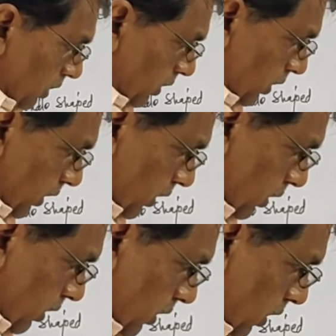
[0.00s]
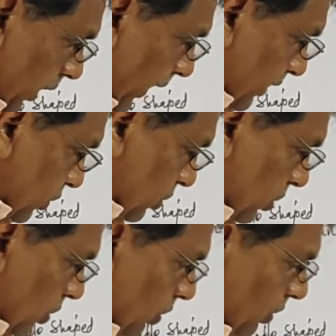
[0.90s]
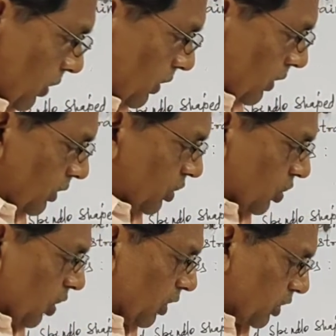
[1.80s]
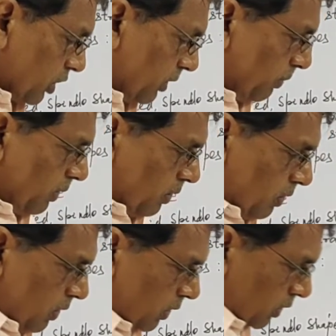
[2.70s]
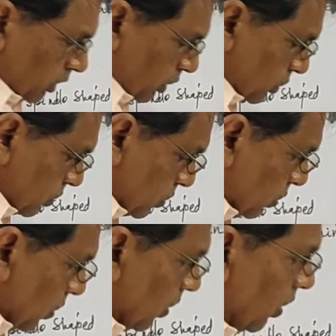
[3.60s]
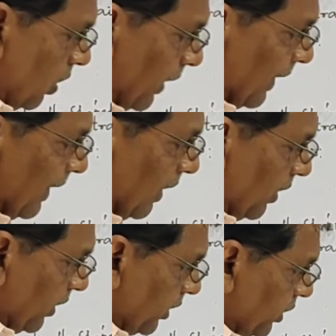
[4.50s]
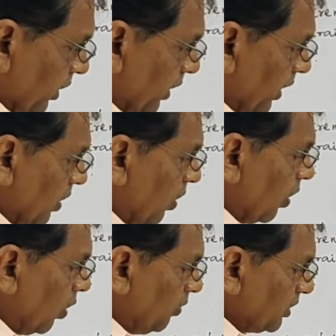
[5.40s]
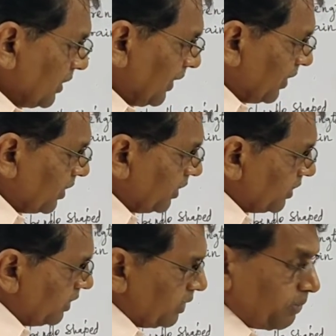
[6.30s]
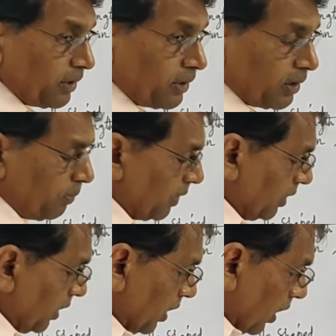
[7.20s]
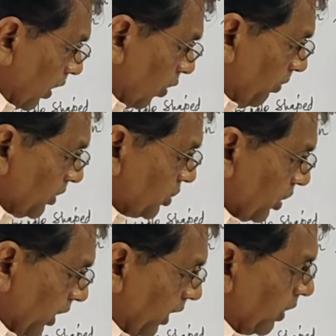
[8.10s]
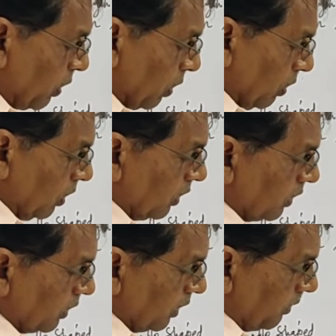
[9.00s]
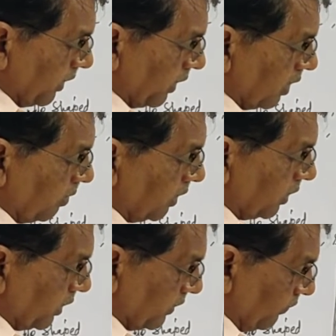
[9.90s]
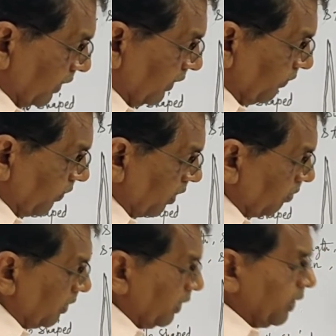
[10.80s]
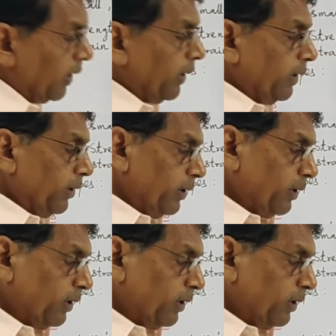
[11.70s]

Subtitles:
then astro, star shaped. These two are elongated, narrow. How much elongated? Depending upon how much narrow, depending upon that filiform and